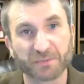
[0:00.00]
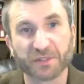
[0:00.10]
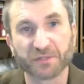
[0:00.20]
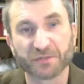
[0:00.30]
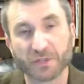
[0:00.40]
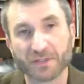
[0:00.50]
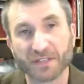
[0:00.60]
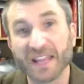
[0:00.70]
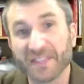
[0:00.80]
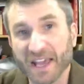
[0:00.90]
approval of
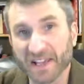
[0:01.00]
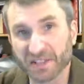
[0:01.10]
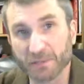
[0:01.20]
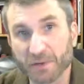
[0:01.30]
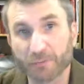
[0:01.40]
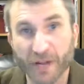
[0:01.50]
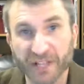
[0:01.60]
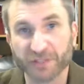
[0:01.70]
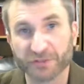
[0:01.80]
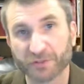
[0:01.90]
it, and there has to be
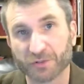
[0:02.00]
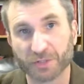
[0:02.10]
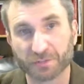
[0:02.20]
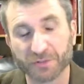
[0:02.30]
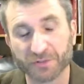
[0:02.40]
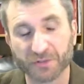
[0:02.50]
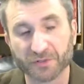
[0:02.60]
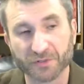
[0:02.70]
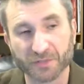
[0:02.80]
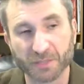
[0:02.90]
regulatory
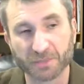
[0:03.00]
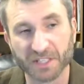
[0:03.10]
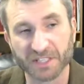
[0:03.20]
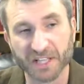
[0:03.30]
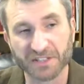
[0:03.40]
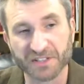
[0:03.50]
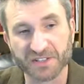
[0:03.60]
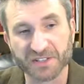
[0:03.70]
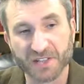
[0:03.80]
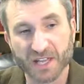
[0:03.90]
approval in many
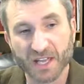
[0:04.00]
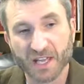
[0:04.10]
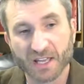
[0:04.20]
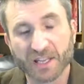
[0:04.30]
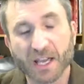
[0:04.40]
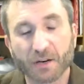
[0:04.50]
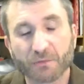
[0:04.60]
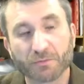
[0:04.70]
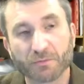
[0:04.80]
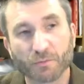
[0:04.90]
cases.
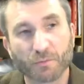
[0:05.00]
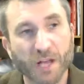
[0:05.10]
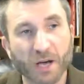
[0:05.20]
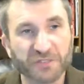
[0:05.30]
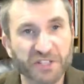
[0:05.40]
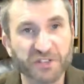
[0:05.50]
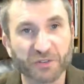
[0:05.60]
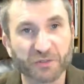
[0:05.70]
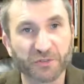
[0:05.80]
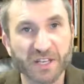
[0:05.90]
Now, we all
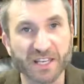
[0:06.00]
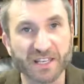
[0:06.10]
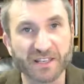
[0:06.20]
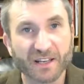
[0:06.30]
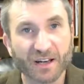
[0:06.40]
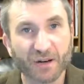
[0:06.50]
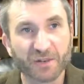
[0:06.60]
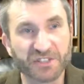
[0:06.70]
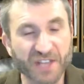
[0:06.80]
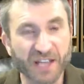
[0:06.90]
disagree
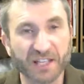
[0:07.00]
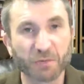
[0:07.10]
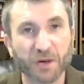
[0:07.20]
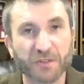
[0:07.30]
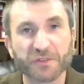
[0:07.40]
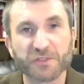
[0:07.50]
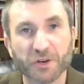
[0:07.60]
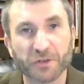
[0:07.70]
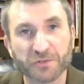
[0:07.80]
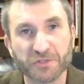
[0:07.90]
on exactly what those
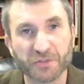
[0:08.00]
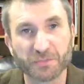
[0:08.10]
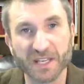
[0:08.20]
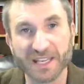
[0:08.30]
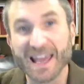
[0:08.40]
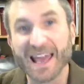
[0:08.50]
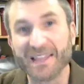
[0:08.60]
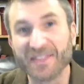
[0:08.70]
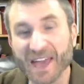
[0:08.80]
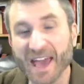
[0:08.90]
hurdles should be,
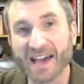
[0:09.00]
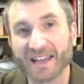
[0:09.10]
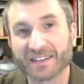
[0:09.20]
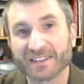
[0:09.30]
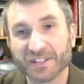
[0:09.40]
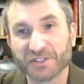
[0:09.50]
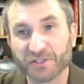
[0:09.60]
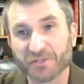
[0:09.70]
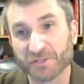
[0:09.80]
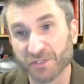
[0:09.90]
and that is the
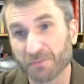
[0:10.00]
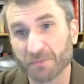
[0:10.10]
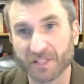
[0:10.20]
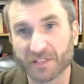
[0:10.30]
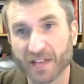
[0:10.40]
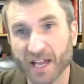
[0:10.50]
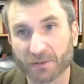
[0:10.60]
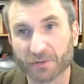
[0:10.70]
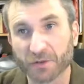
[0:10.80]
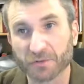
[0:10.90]
source of many of the
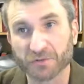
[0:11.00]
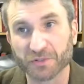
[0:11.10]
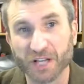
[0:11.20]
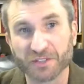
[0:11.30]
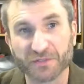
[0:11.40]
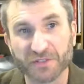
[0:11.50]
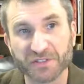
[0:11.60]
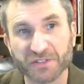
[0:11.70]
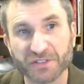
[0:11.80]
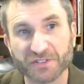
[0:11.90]
agricultural
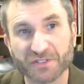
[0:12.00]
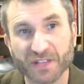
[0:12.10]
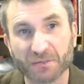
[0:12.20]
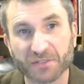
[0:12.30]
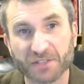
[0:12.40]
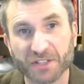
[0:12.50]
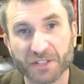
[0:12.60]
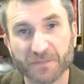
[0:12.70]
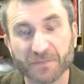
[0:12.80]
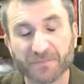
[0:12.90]
controversies that we'll
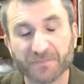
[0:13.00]
see.